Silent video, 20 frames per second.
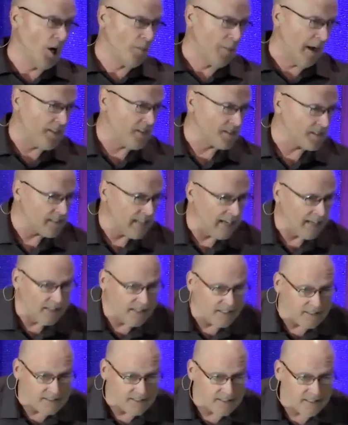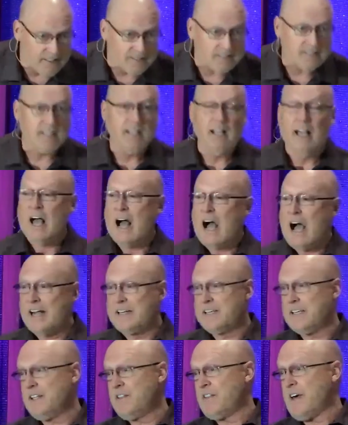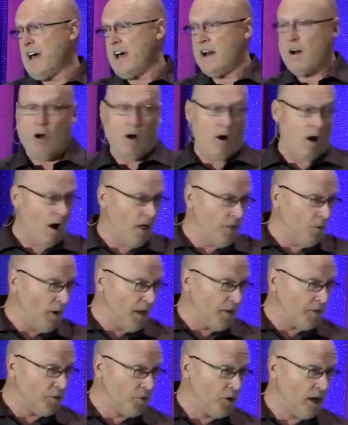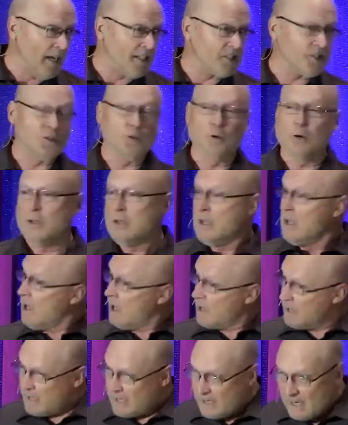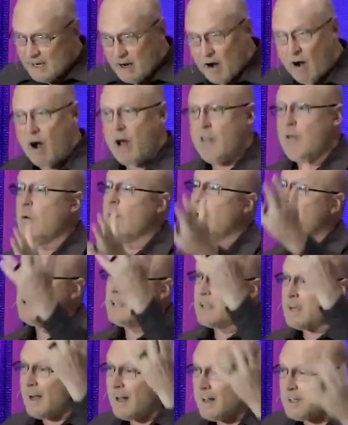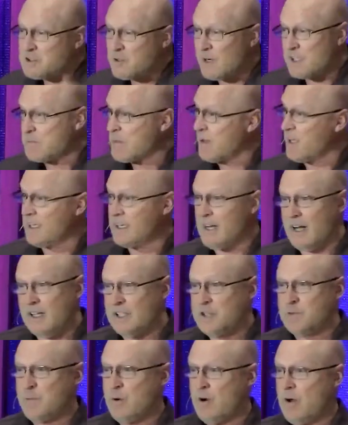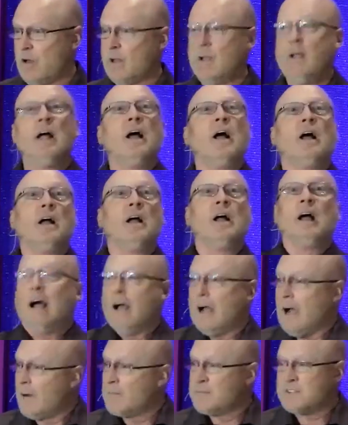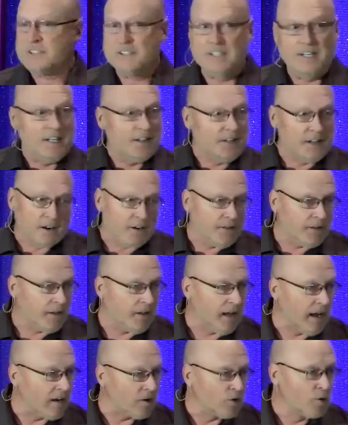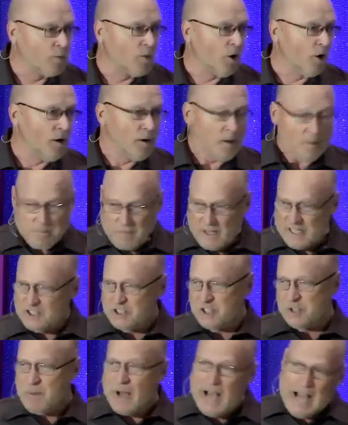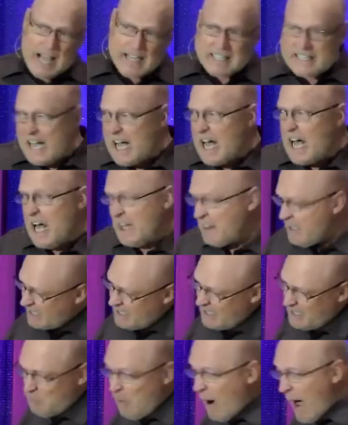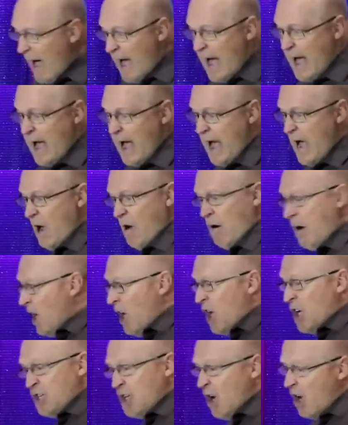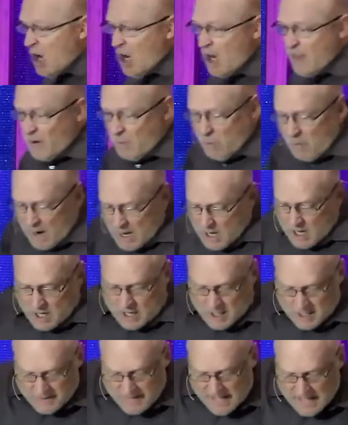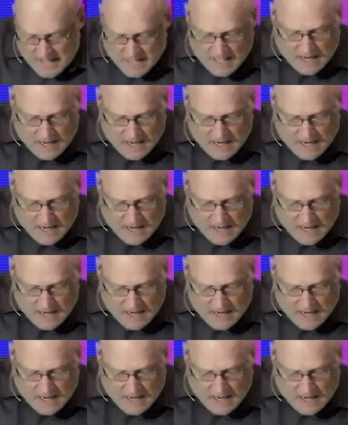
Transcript: by the Stylistics. I did that all the way through high school, all the way into college when I was playing college ball. I'm sitting there in the locker room going, Bet you by golly, wow, you're the one that